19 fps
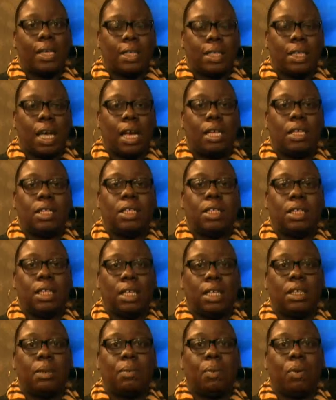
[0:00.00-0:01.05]
hesitate to
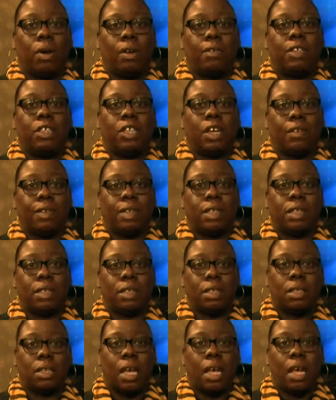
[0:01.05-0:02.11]
seek supportive
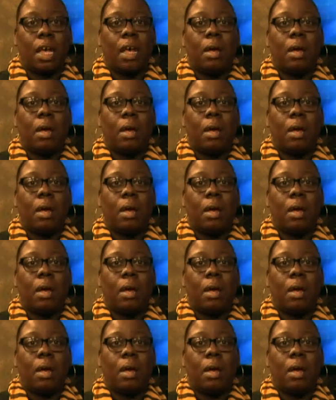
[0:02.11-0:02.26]
services.